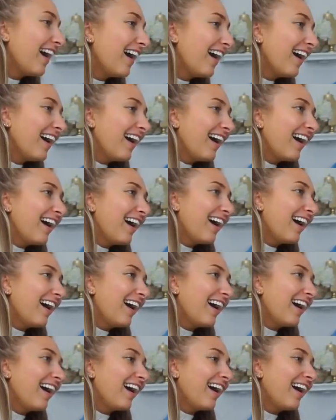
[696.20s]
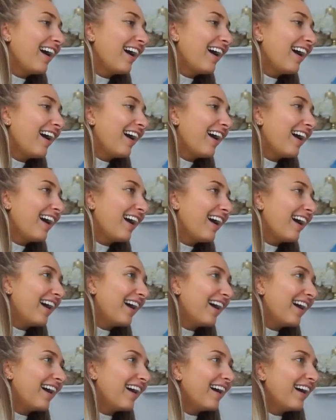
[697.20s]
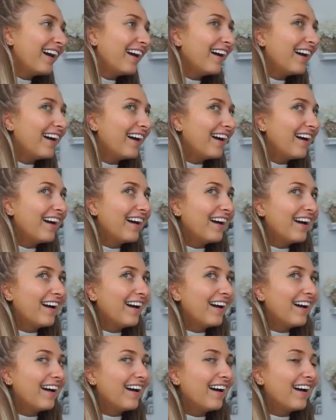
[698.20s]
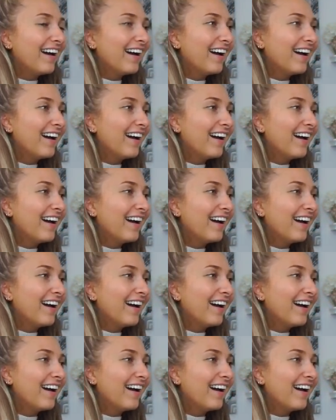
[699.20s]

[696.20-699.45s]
Nothing is said.